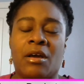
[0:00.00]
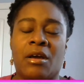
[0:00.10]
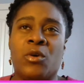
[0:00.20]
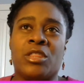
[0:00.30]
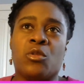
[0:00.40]

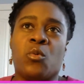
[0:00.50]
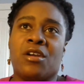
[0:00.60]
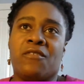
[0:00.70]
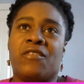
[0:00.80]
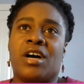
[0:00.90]
With the
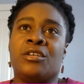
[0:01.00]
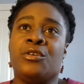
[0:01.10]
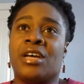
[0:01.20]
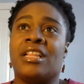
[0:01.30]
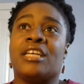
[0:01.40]
waterfall,
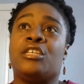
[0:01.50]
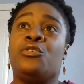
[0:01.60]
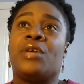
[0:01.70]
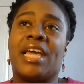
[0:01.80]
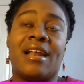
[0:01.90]
you kind of like, you
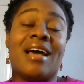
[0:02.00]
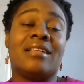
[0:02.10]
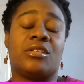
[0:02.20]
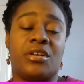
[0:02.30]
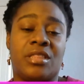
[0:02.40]

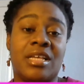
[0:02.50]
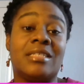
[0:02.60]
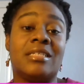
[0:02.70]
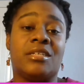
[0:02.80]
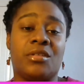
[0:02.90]
cannot start
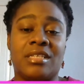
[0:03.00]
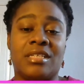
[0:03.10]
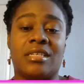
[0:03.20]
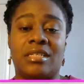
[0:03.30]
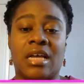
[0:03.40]
this until this
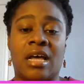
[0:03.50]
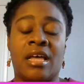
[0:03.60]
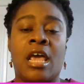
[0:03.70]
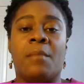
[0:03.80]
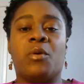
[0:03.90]
is done.
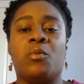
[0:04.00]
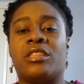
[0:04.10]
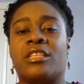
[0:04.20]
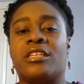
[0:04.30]
But with the